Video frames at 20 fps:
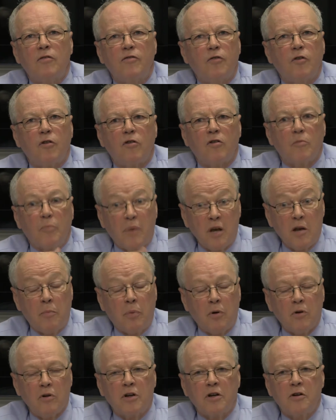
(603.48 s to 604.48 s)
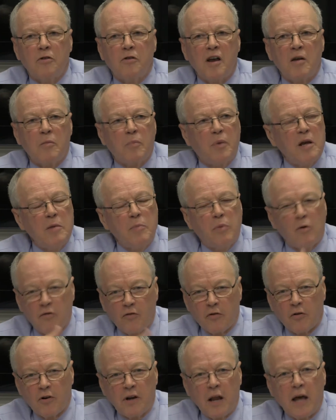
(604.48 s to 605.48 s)
for a people, the Korean people,
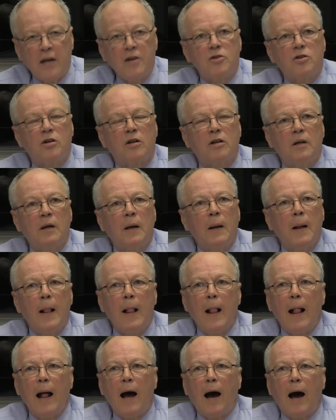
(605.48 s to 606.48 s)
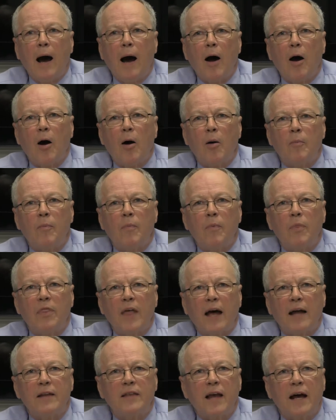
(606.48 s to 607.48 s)
for a nation,
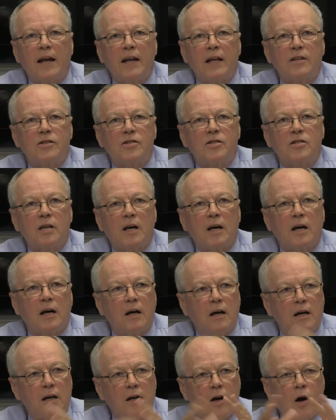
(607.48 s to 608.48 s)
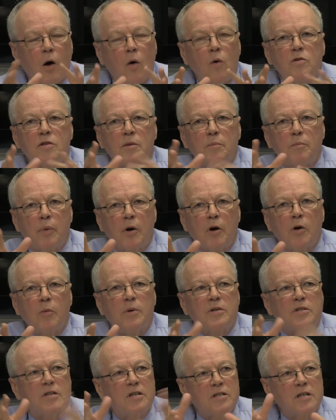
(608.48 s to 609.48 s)
that its goals and
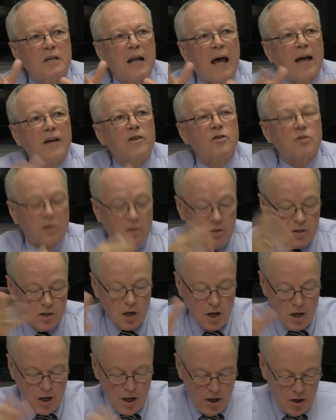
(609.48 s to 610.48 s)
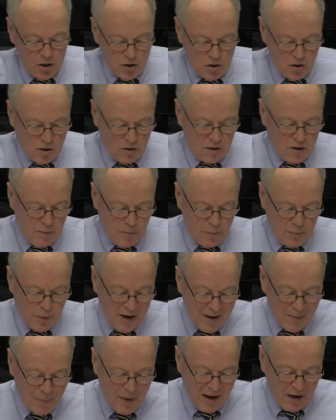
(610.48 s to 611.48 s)
purposes and actions should
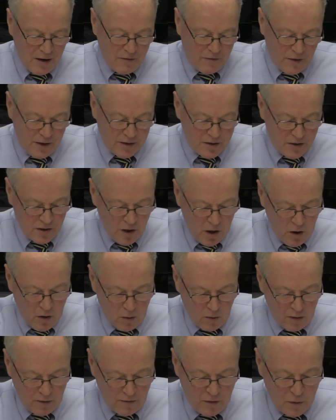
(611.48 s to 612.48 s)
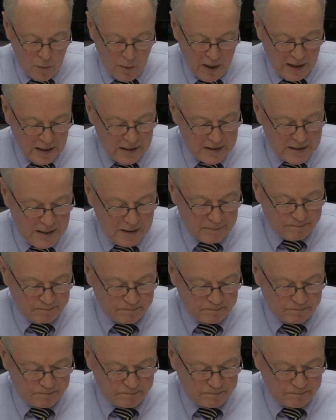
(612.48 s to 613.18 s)
bring benefit to the whole of humanity.